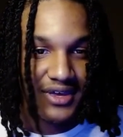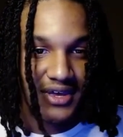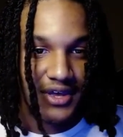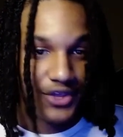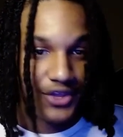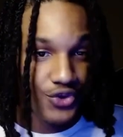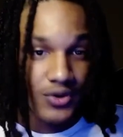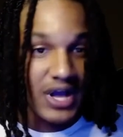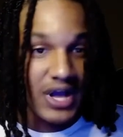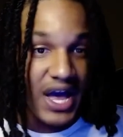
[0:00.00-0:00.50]

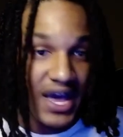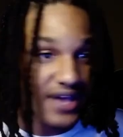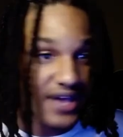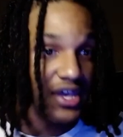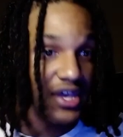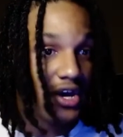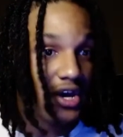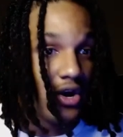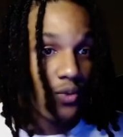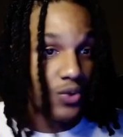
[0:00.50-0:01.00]
You got
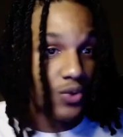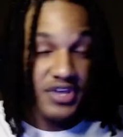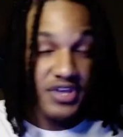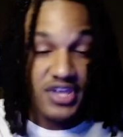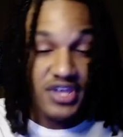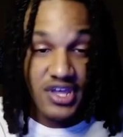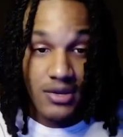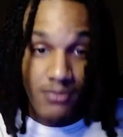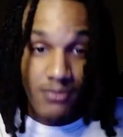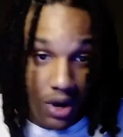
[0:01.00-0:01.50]

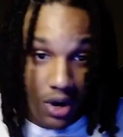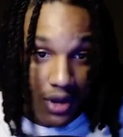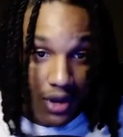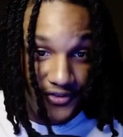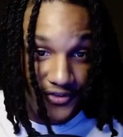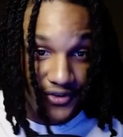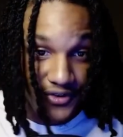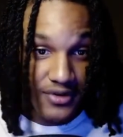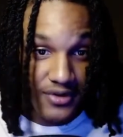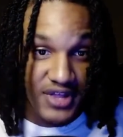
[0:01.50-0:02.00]
Raheem
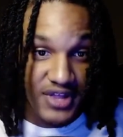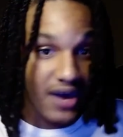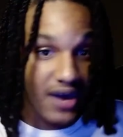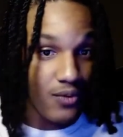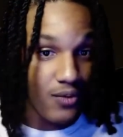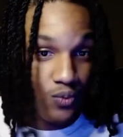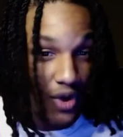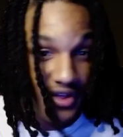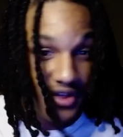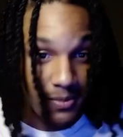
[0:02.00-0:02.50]
Mostert, that
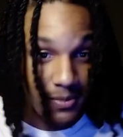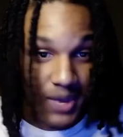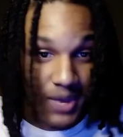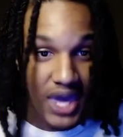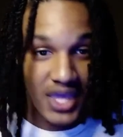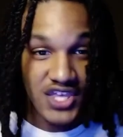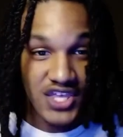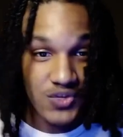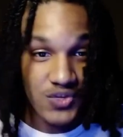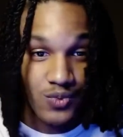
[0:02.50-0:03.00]
running back,
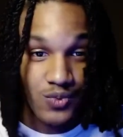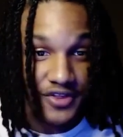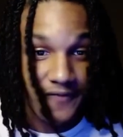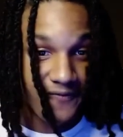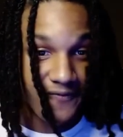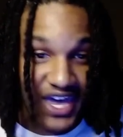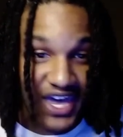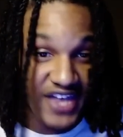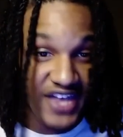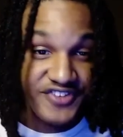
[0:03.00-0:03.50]
he's one of the
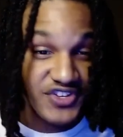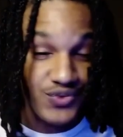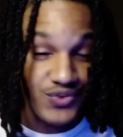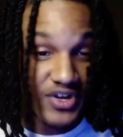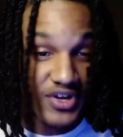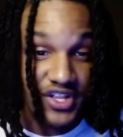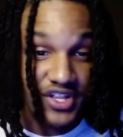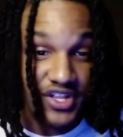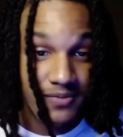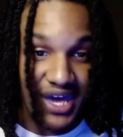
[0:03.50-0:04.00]
fastest
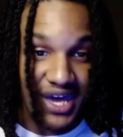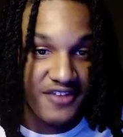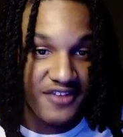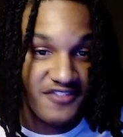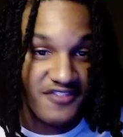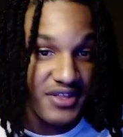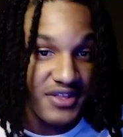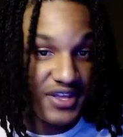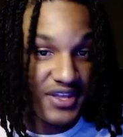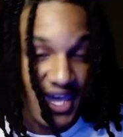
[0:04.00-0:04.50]
running backs
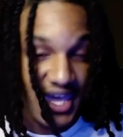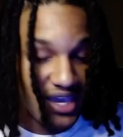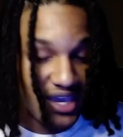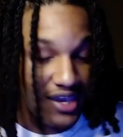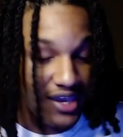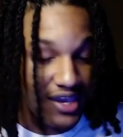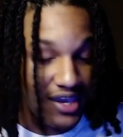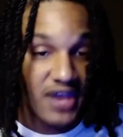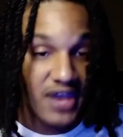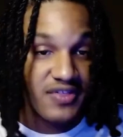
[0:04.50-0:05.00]
in the game
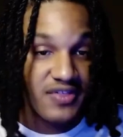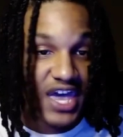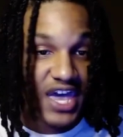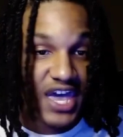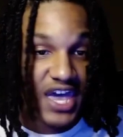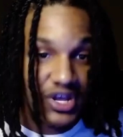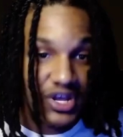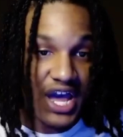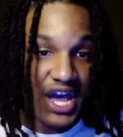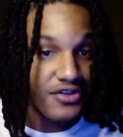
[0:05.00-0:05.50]
right now.
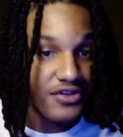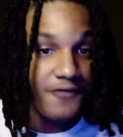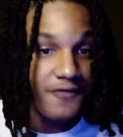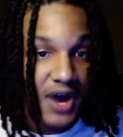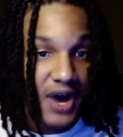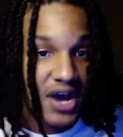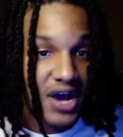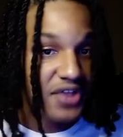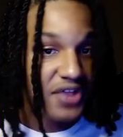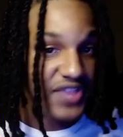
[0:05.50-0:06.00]
You got
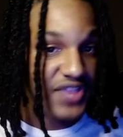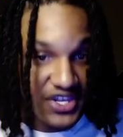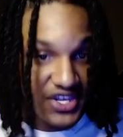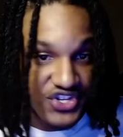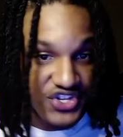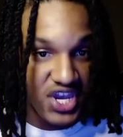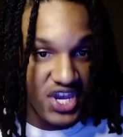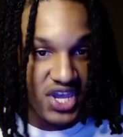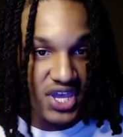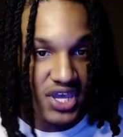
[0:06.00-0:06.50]
De'Von
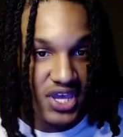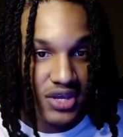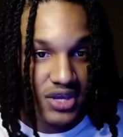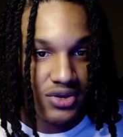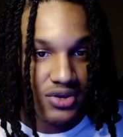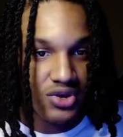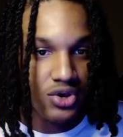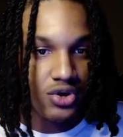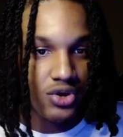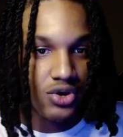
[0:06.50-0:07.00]
Achane,
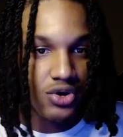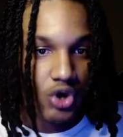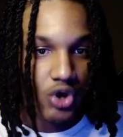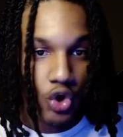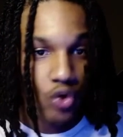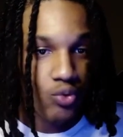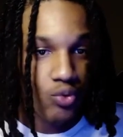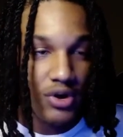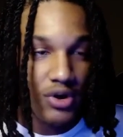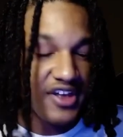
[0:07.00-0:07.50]

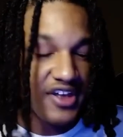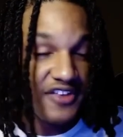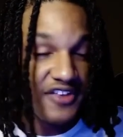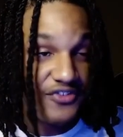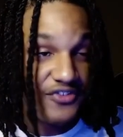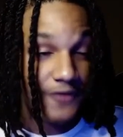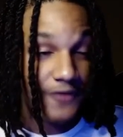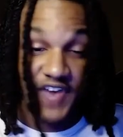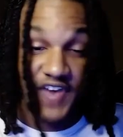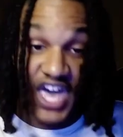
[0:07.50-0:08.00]
who was
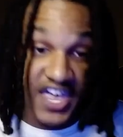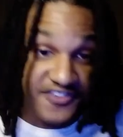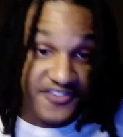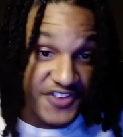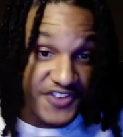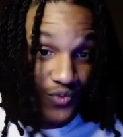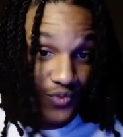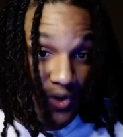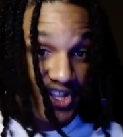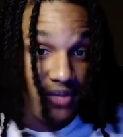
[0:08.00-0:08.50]
the
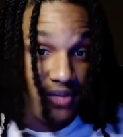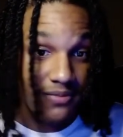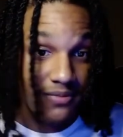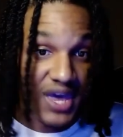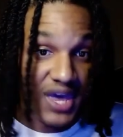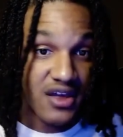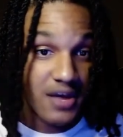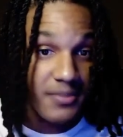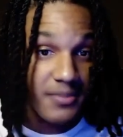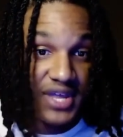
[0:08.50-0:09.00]
fastest running
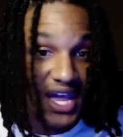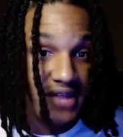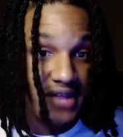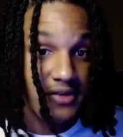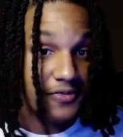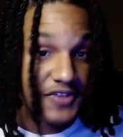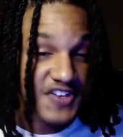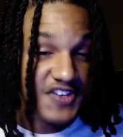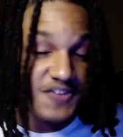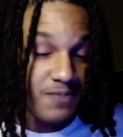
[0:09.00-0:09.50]
back coming out
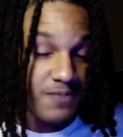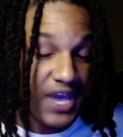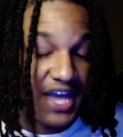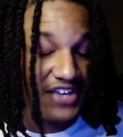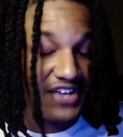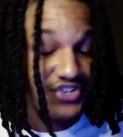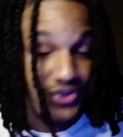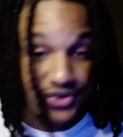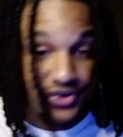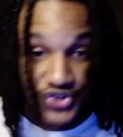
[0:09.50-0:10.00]
of this
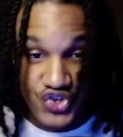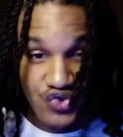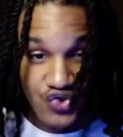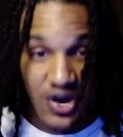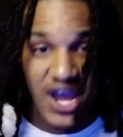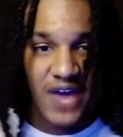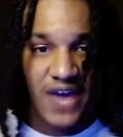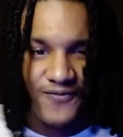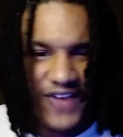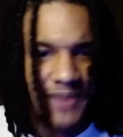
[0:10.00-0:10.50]
past year's
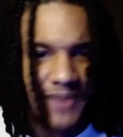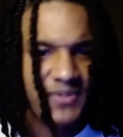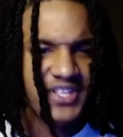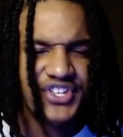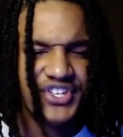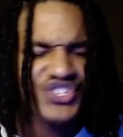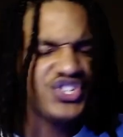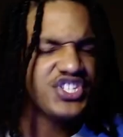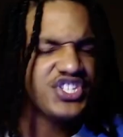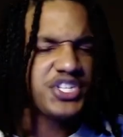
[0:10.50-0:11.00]
draft. I mean, it's just